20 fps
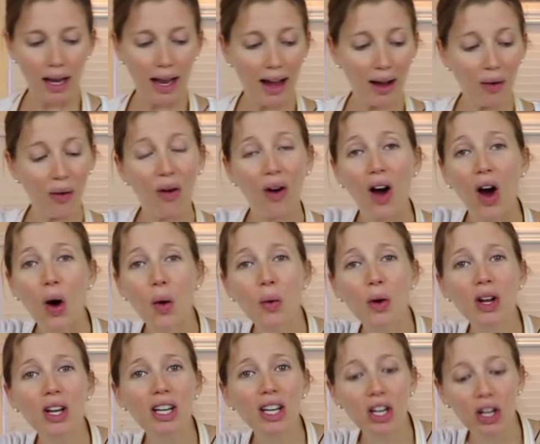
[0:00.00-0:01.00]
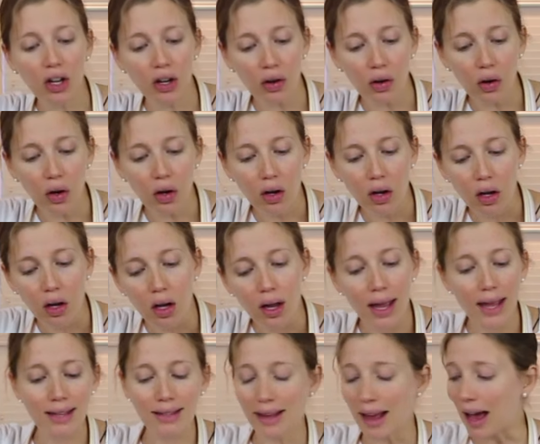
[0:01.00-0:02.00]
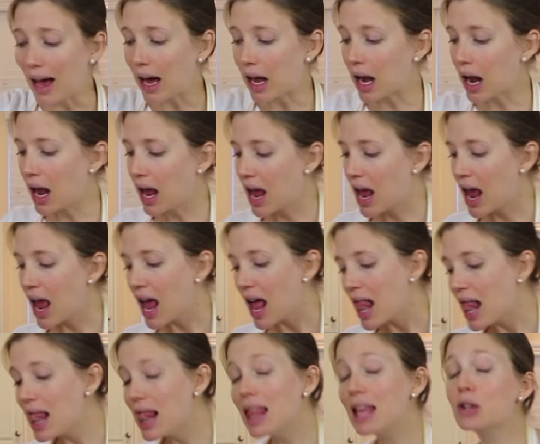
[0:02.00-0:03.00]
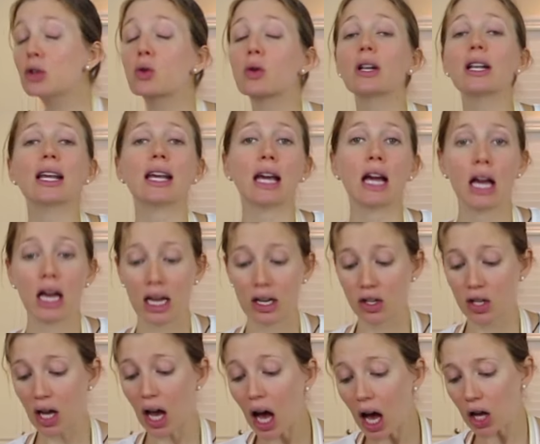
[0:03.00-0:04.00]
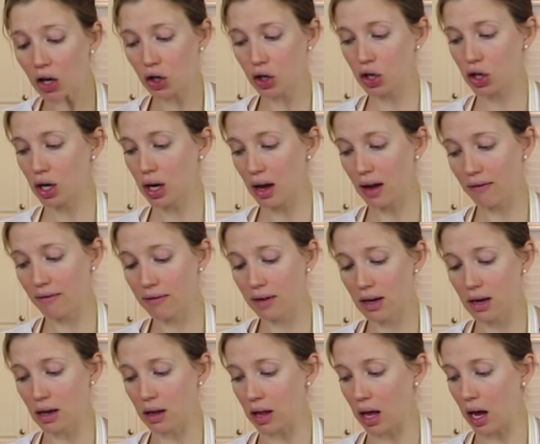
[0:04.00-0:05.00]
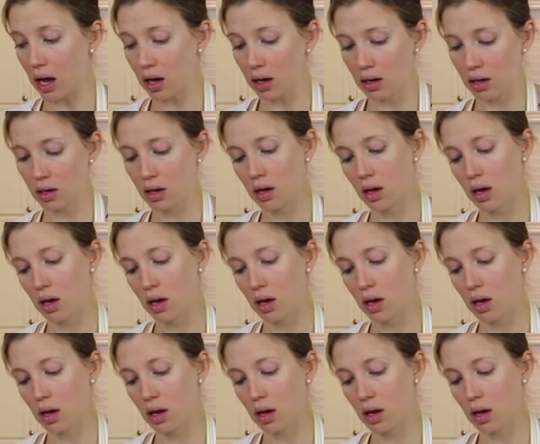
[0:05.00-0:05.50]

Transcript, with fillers: Now, all we're gonna do is add literally a touch of vanilla.